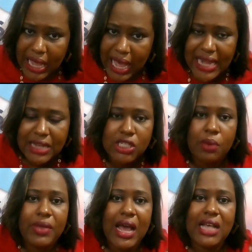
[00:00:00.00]

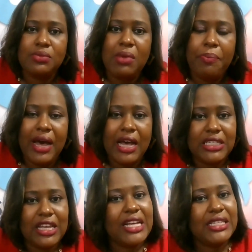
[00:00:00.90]
as my
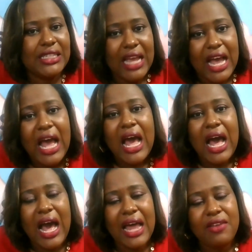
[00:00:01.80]
pastor has said,
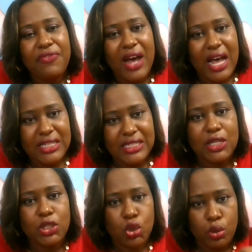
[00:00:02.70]
add the
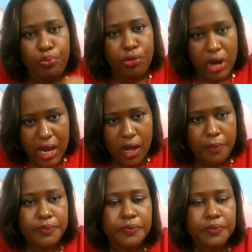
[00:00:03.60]
fasting to the prayer.